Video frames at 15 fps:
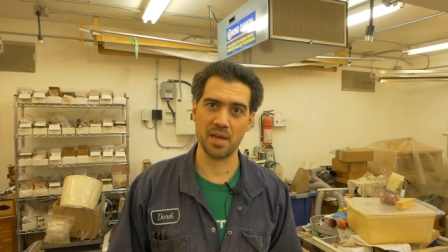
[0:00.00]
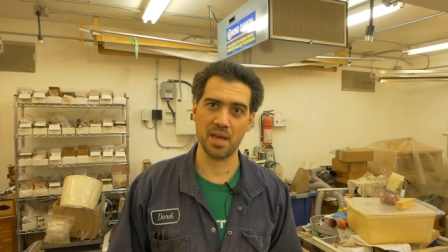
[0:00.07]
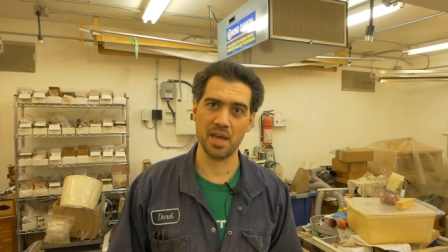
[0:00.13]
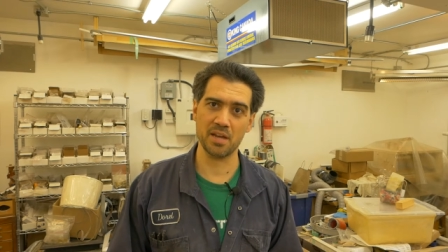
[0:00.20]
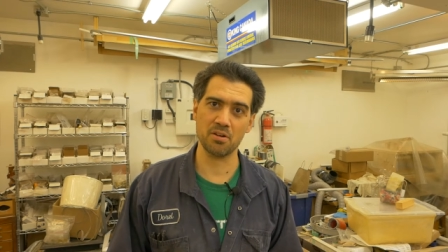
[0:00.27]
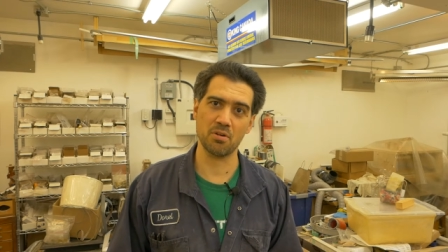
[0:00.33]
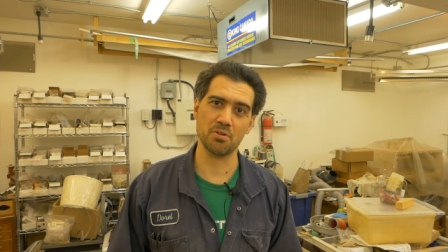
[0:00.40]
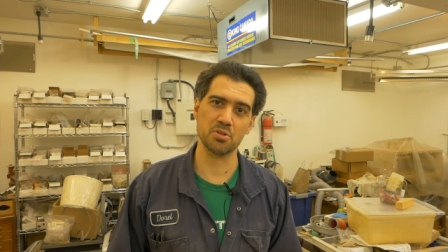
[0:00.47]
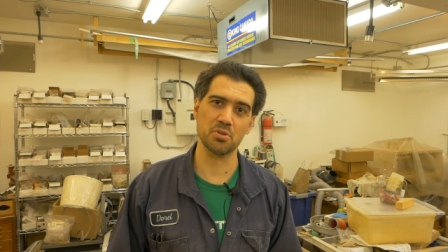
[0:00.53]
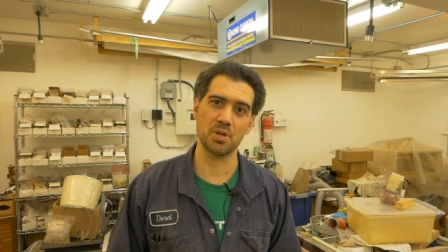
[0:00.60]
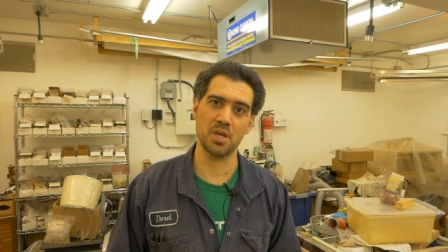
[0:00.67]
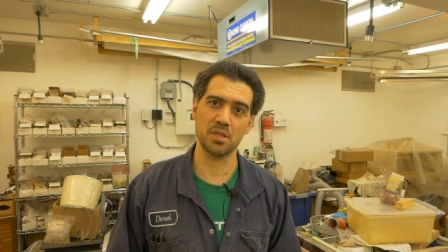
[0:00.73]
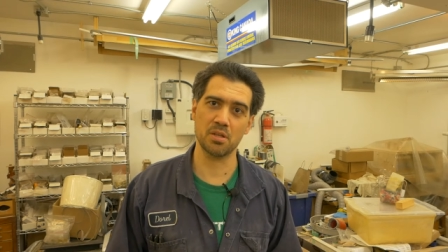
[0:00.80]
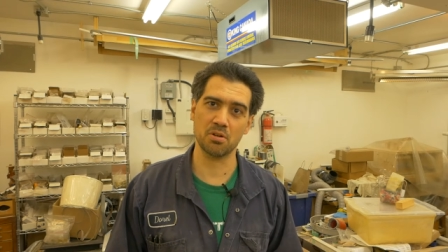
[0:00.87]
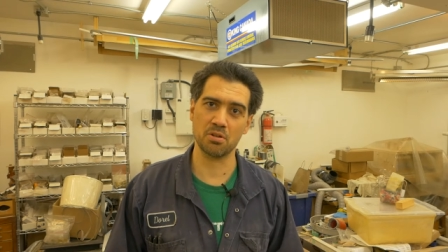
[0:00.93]
and also
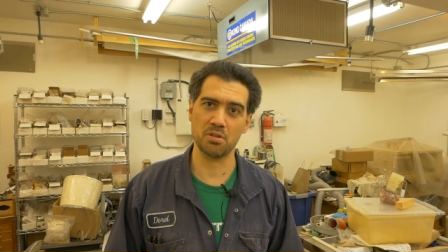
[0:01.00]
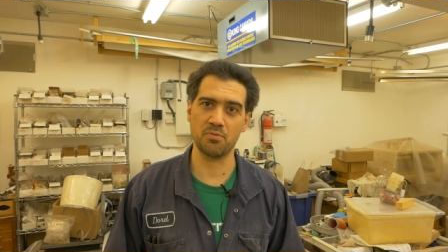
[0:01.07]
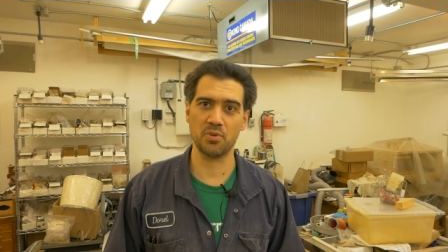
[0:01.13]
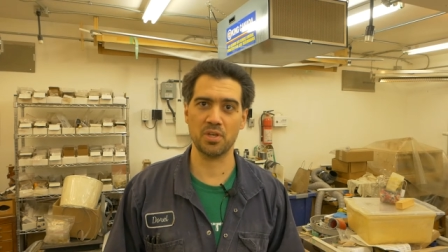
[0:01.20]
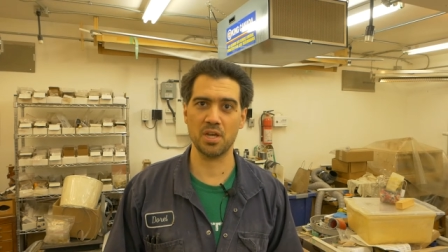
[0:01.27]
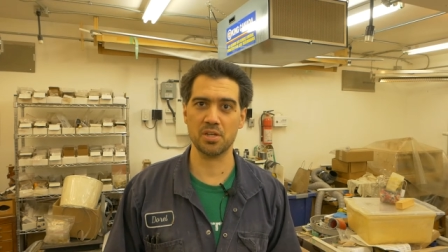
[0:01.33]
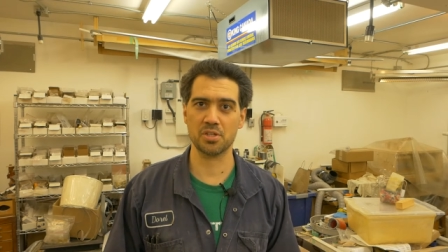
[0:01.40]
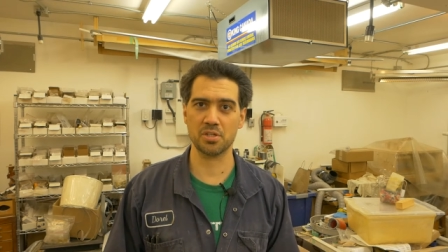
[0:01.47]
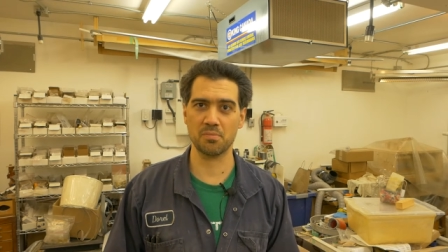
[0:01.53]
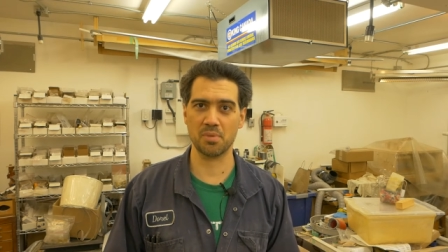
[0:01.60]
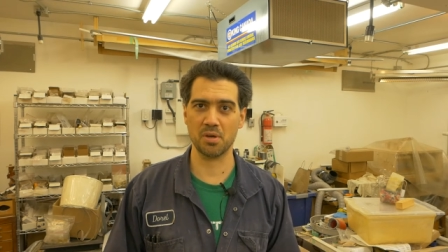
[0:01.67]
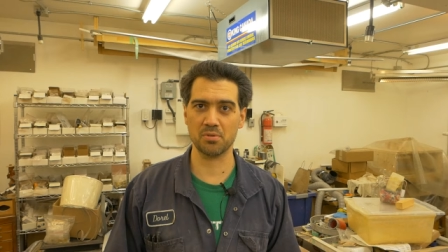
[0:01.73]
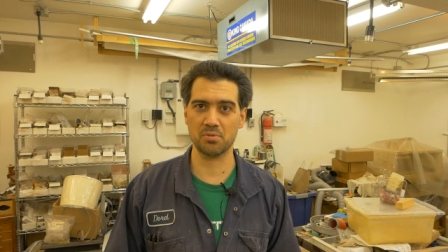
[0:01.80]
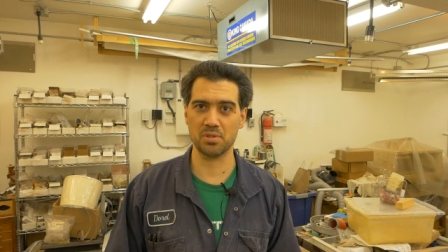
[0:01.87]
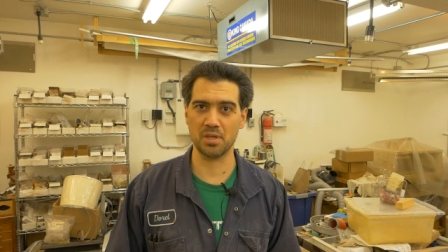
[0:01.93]
hit the notification
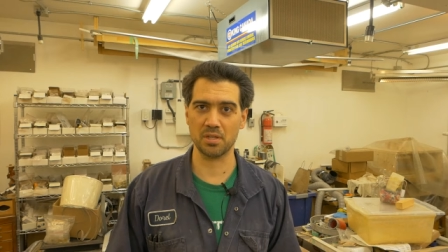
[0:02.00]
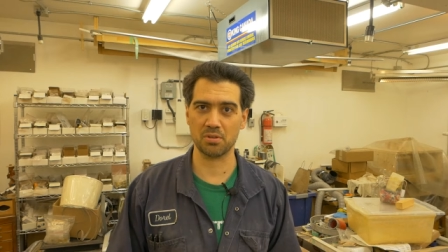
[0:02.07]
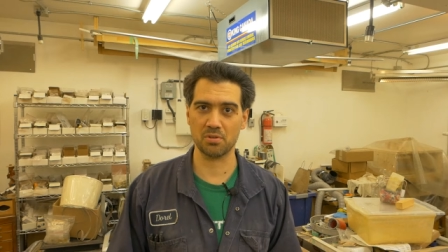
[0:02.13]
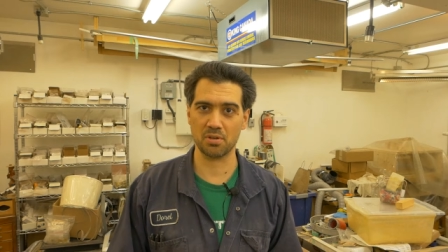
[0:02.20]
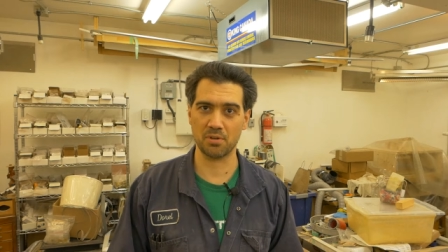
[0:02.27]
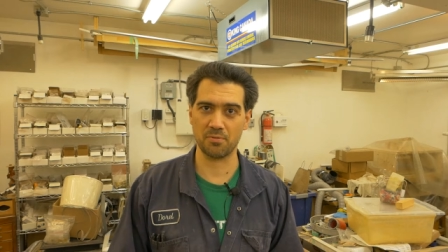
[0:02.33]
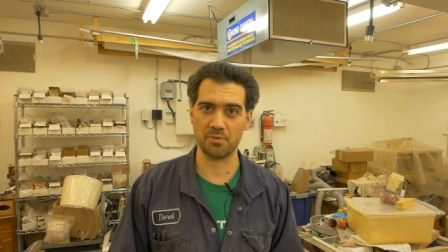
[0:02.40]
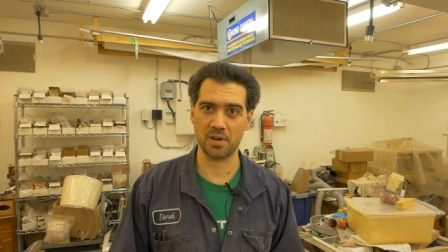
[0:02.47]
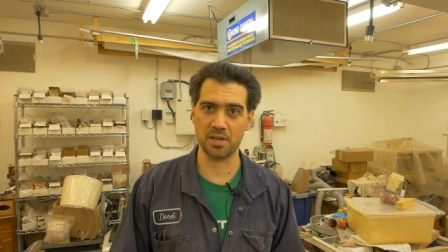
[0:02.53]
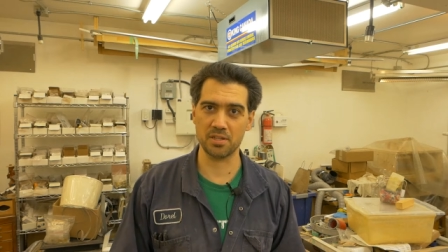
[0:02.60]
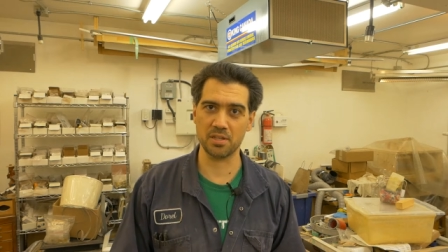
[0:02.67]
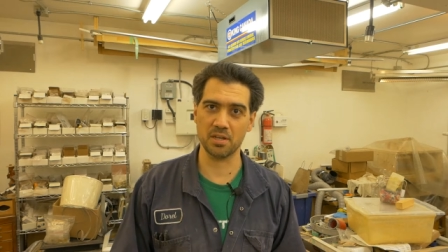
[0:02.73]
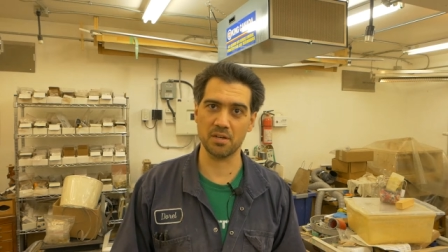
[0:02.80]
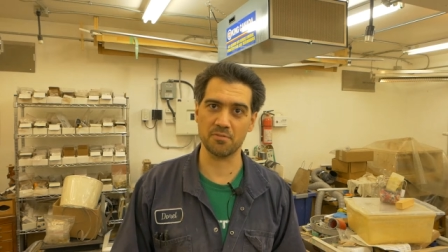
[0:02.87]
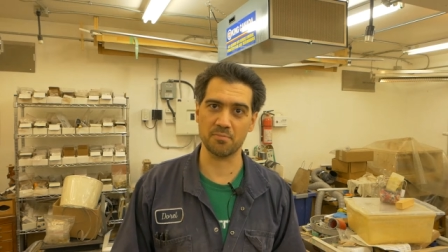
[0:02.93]
bell to get
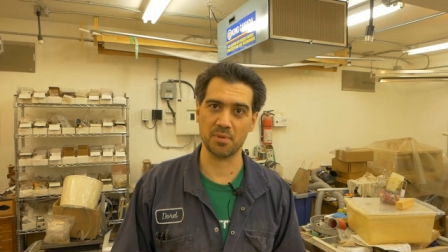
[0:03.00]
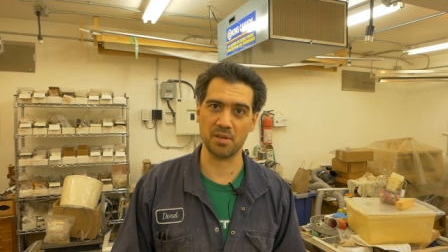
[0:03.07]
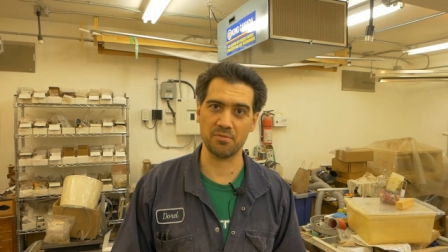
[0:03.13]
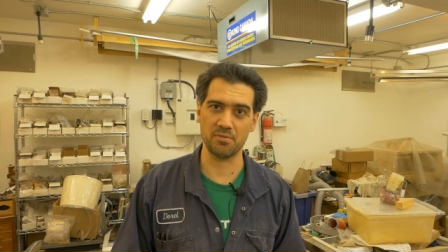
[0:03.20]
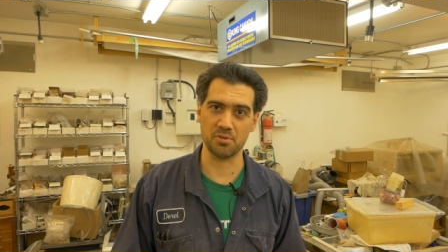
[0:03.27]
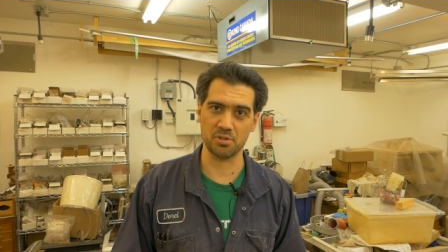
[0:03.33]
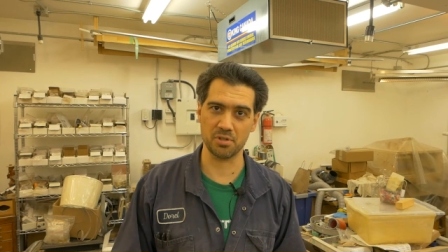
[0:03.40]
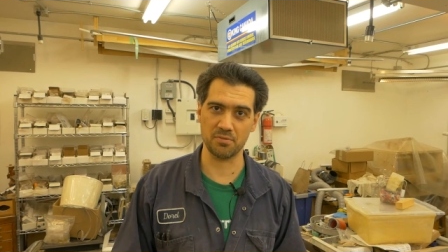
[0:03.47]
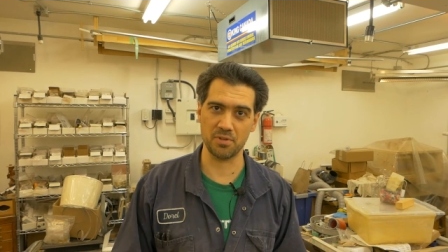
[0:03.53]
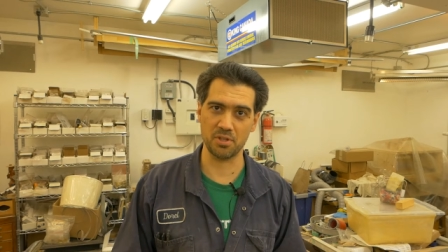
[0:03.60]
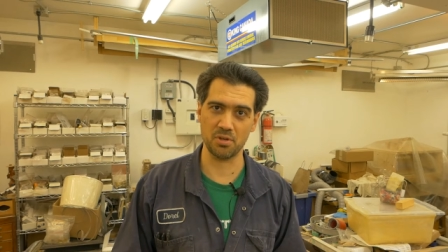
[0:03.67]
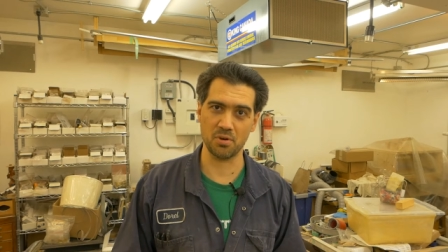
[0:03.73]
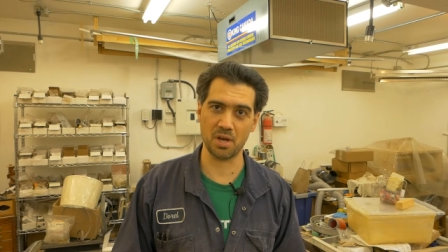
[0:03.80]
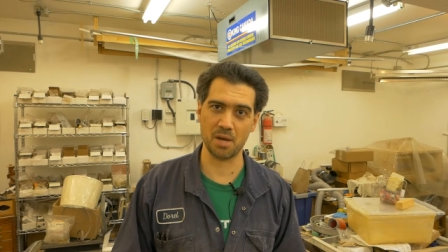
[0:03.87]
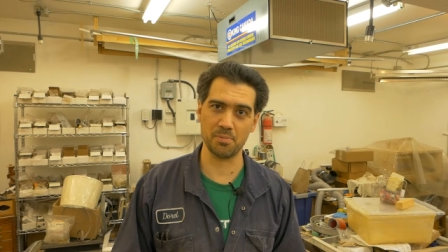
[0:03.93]
notified of my future
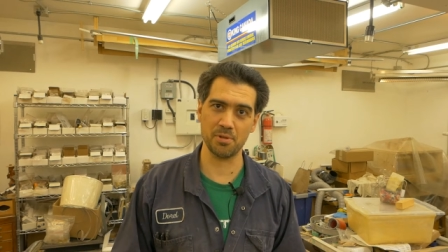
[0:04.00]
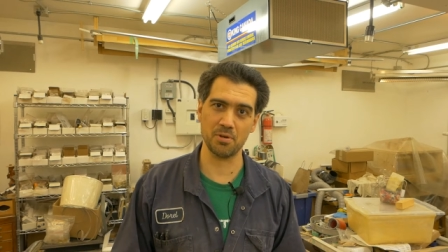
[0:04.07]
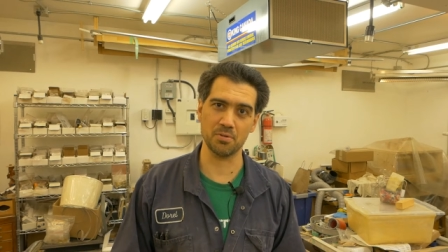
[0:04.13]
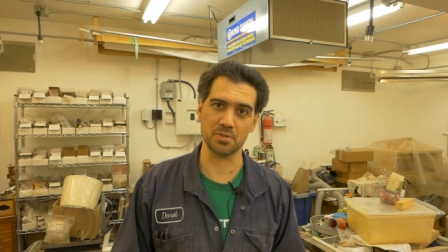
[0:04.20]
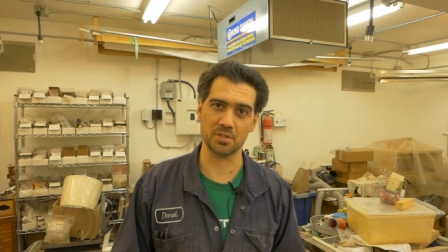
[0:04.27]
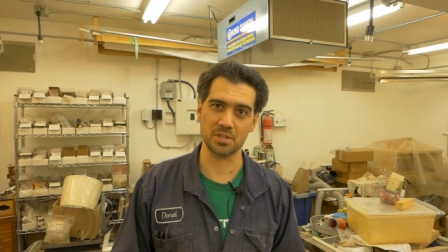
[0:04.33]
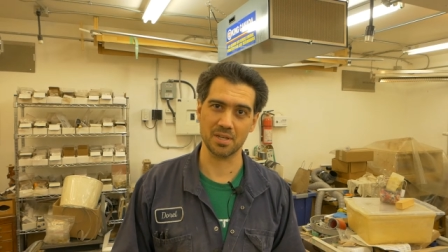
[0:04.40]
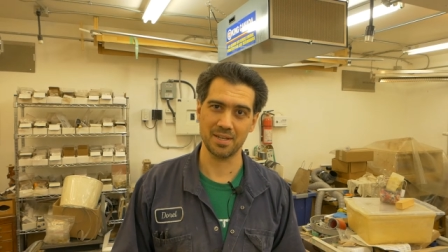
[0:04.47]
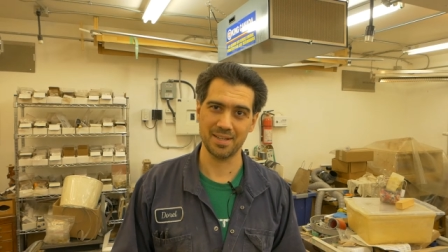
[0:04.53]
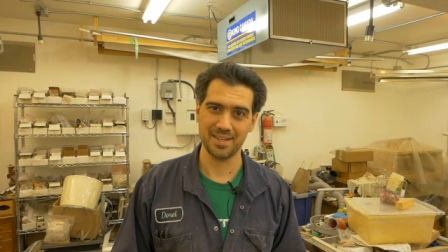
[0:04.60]
video uploads.